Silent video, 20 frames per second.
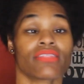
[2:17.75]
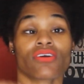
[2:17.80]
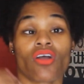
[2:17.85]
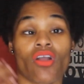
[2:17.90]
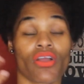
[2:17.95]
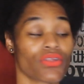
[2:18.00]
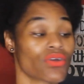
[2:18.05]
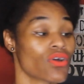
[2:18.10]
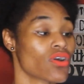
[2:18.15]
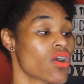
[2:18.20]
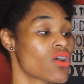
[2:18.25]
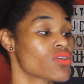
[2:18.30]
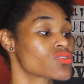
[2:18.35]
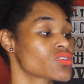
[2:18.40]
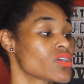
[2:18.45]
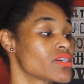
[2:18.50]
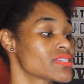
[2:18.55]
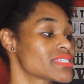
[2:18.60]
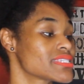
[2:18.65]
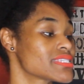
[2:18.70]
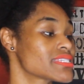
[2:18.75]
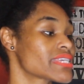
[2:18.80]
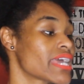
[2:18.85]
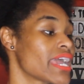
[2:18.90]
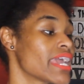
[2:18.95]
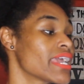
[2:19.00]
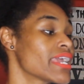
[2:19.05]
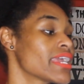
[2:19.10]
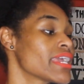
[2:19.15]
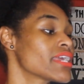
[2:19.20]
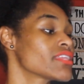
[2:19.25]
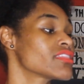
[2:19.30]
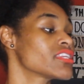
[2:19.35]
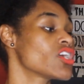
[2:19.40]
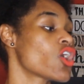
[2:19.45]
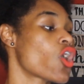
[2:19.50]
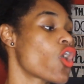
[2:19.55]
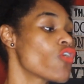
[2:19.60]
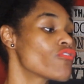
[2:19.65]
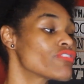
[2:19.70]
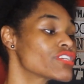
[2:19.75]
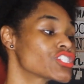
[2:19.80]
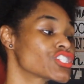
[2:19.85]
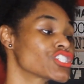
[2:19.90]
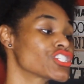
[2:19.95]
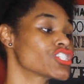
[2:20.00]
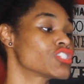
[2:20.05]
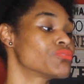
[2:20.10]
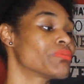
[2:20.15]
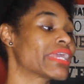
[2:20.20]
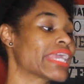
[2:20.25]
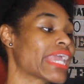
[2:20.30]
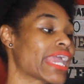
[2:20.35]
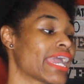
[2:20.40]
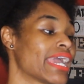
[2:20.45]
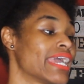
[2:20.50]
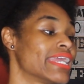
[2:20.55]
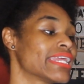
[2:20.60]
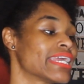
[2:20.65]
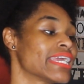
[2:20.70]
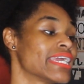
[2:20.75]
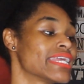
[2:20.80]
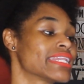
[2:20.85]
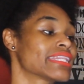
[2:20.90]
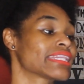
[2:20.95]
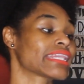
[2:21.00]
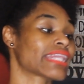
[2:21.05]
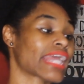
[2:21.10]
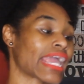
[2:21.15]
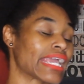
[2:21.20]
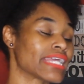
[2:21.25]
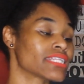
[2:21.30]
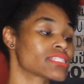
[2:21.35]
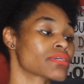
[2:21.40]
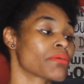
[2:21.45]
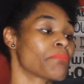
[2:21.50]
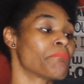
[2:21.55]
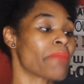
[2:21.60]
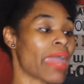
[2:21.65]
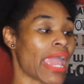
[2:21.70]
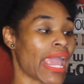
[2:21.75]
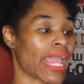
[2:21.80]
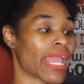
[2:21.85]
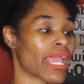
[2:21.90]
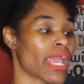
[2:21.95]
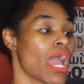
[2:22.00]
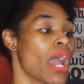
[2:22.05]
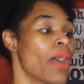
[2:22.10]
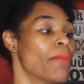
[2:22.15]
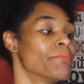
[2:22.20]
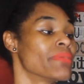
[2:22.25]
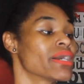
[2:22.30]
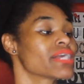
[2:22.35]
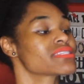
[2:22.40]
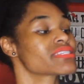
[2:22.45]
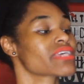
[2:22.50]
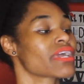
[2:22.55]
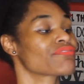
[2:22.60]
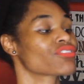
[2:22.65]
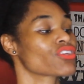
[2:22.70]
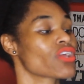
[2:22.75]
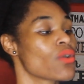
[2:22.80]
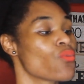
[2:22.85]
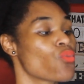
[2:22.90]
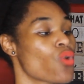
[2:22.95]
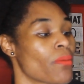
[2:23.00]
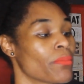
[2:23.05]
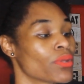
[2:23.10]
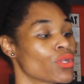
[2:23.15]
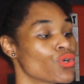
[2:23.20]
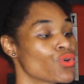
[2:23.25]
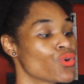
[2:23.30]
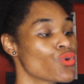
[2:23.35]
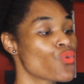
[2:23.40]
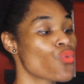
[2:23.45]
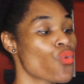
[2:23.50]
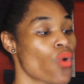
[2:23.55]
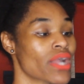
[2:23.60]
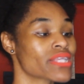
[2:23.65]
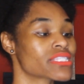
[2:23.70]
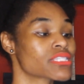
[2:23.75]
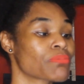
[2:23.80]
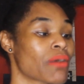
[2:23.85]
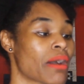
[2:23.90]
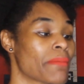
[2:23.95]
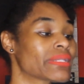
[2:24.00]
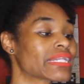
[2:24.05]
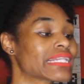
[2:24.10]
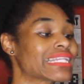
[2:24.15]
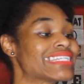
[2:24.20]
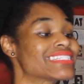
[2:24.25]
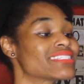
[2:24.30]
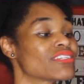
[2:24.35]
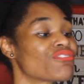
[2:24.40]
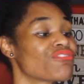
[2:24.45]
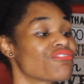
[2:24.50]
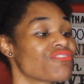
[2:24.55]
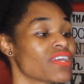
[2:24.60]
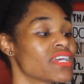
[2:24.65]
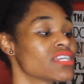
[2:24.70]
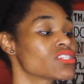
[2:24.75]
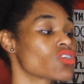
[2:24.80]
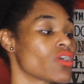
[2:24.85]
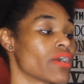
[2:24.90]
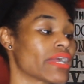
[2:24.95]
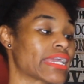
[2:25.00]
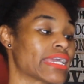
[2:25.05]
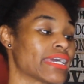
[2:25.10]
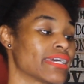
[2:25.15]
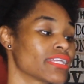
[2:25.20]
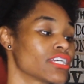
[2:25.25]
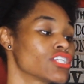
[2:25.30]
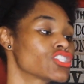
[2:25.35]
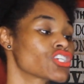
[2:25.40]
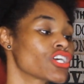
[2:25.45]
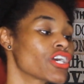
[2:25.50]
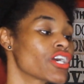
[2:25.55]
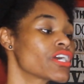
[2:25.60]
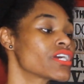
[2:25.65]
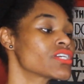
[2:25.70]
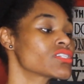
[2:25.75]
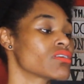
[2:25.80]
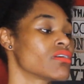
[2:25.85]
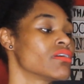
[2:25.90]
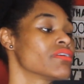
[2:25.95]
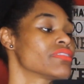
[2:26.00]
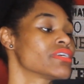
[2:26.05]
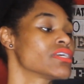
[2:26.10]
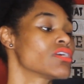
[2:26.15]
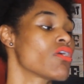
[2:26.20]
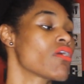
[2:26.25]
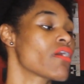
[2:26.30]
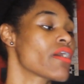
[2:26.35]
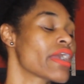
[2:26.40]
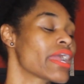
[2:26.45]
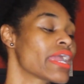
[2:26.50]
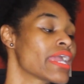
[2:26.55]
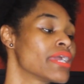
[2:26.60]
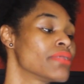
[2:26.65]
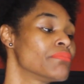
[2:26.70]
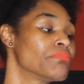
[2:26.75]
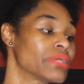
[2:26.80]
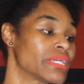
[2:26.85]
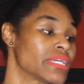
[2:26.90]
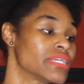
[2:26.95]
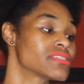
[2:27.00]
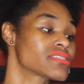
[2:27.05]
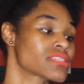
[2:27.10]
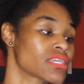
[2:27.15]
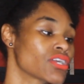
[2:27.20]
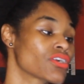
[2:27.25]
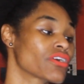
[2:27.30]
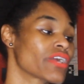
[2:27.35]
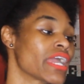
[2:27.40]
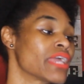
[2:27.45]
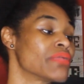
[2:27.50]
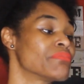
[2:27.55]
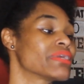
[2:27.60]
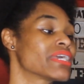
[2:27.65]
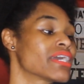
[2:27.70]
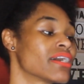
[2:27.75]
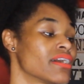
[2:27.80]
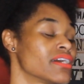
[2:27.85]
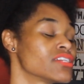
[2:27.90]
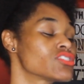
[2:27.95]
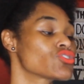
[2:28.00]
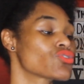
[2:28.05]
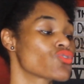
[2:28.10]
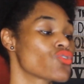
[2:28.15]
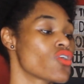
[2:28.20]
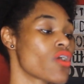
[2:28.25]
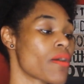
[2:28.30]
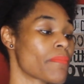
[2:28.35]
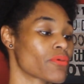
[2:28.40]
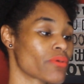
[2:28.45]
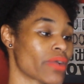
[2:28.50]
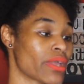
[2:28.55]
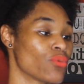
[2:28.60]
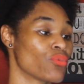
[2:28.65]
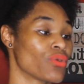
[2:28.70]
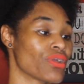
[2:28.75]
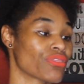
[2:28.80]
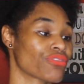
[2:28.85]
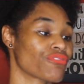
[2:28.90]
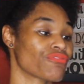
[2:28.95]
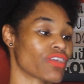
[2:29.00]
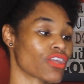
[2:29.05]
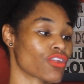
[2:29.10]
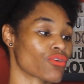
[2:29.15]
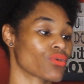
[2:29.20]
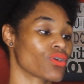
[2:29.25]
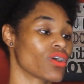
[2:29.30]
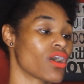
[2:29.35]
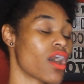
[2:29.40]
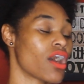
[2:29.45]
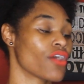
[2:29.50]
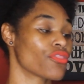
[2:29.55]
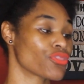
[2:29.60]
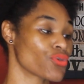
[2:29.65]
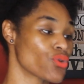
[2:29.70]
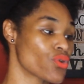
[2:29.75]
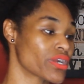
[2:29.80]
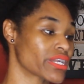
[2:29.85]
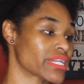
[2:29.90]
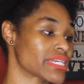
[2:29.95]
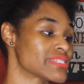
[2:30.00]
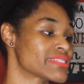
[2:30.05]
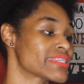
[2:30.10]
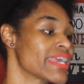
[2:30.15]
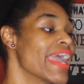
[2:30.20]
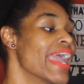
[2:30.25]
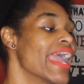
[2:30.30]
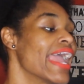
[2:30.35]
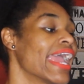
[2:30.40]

The article goes on to say the overtures began in late May, months after a woman who once publicly defended R. Kelly turned on the R and B singer and began to cooperate with federal authorities.